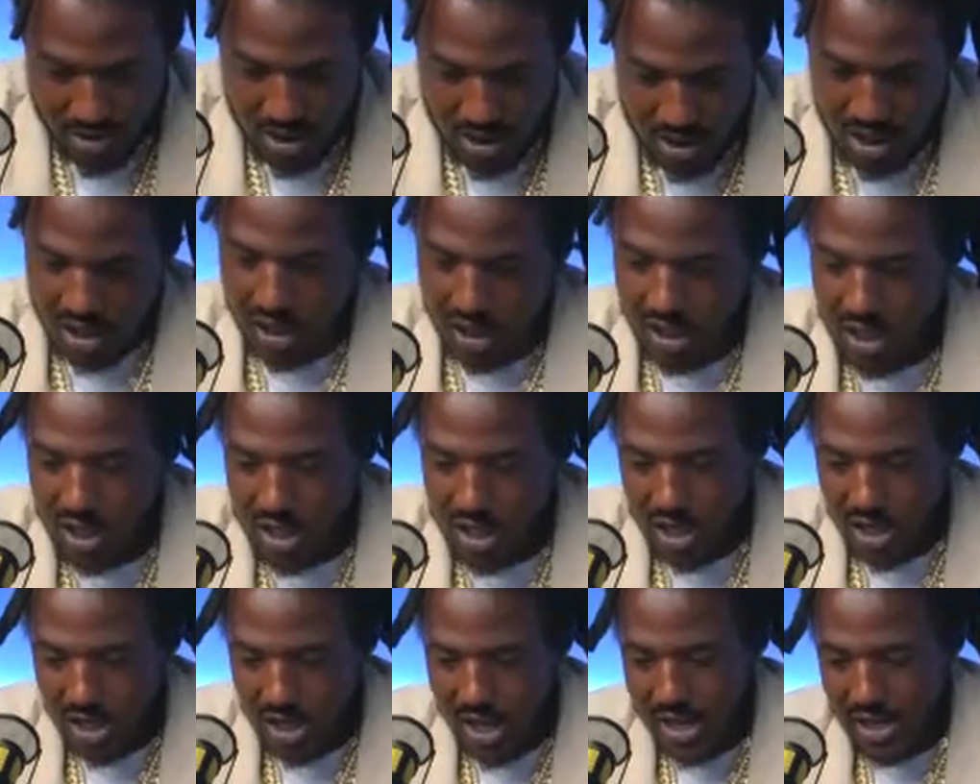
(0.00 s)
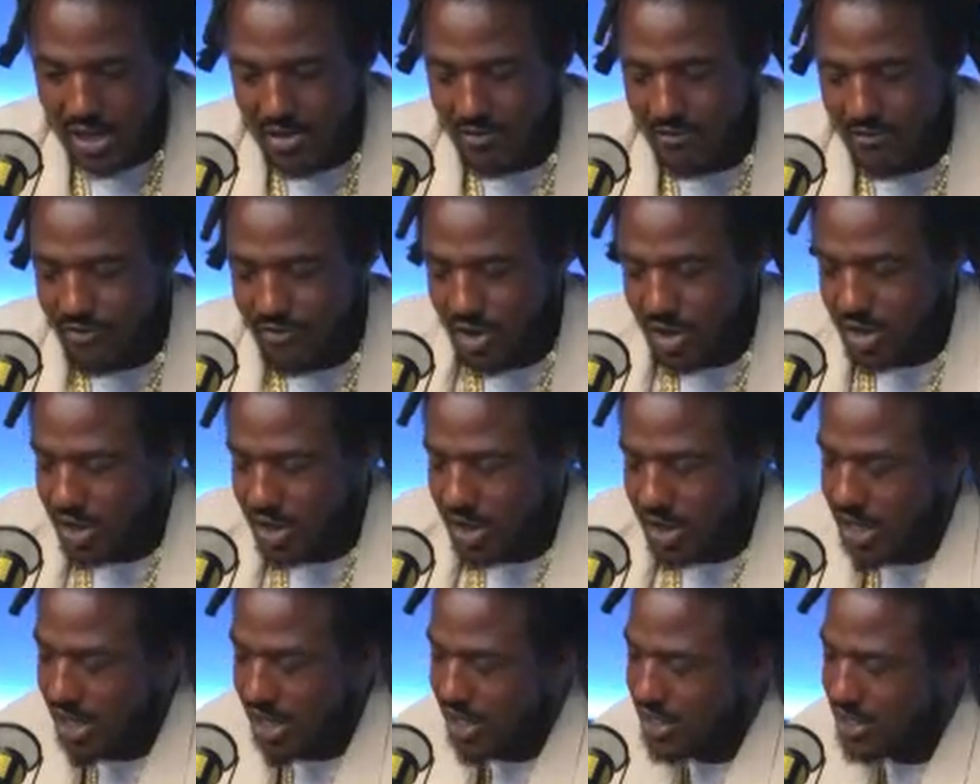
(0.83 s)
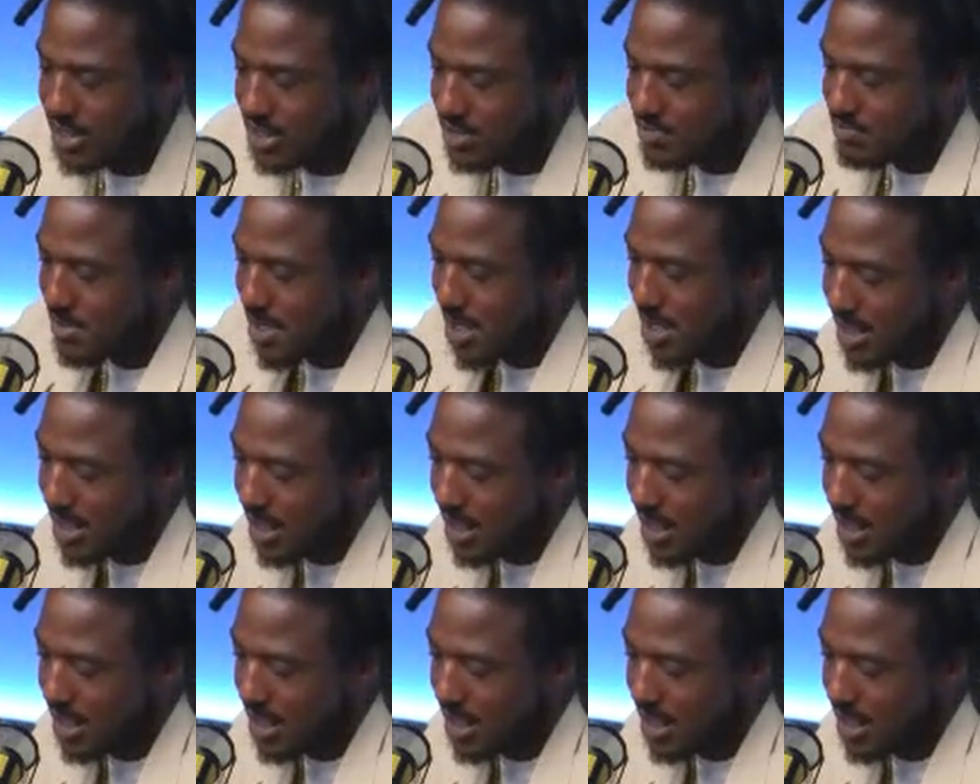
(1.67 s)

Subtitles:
looking like it, feeling like it, smelling